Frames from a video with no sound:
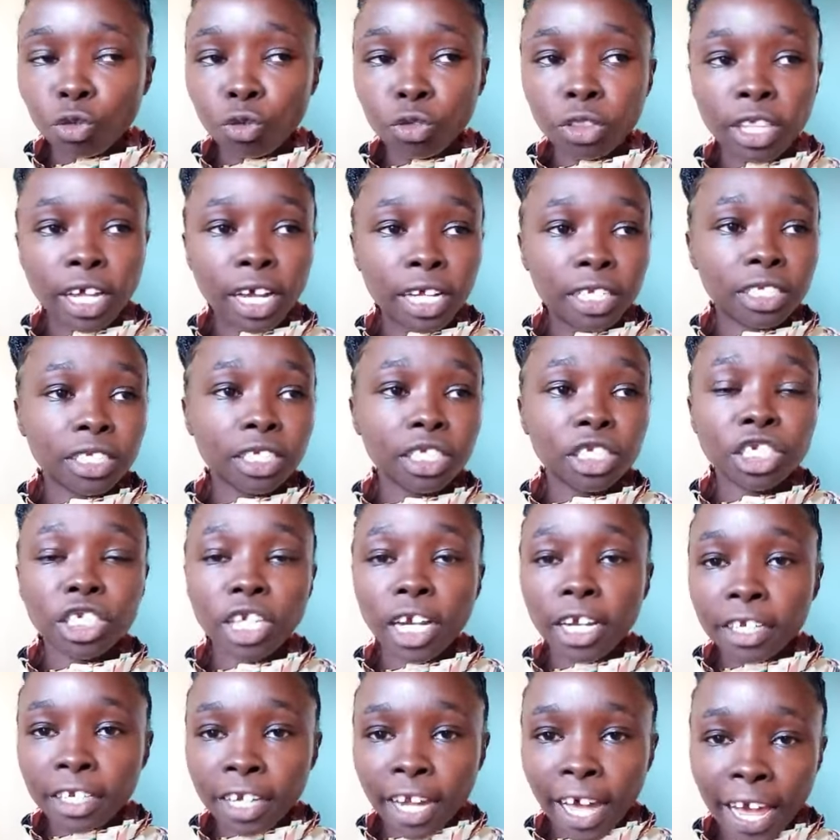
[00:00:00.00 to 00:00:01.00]
that
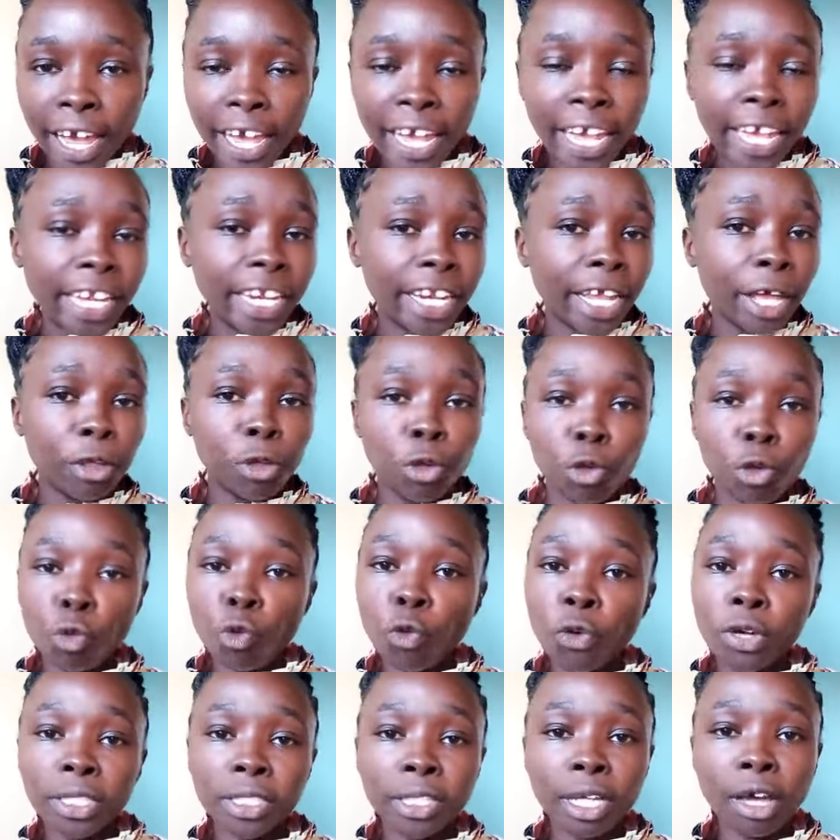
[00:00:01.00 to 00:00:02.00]
China and
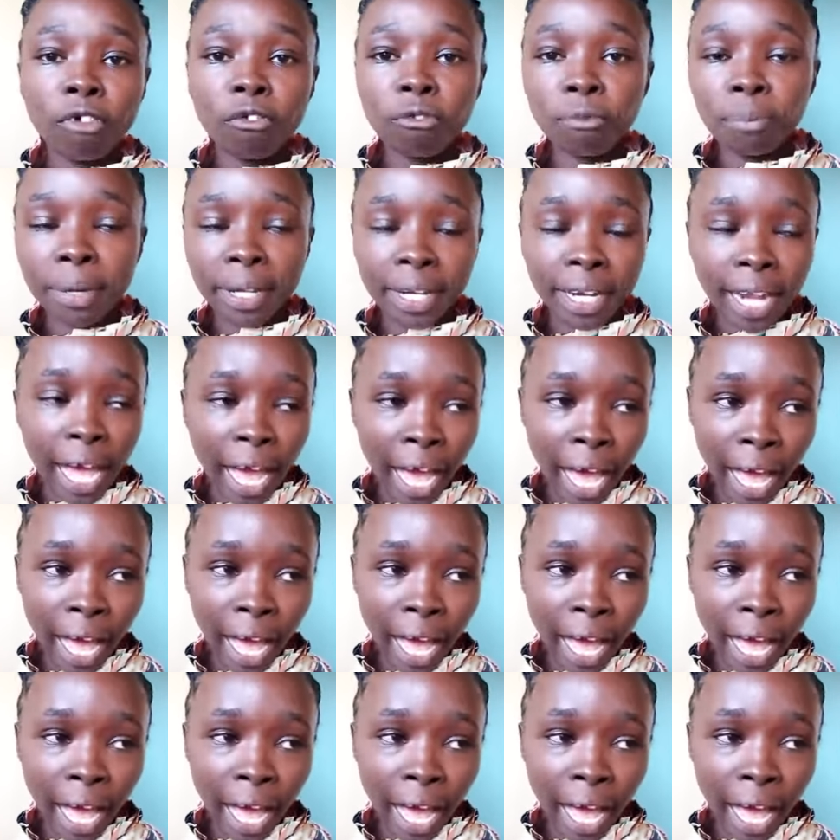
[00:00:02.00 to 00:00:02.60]
US have been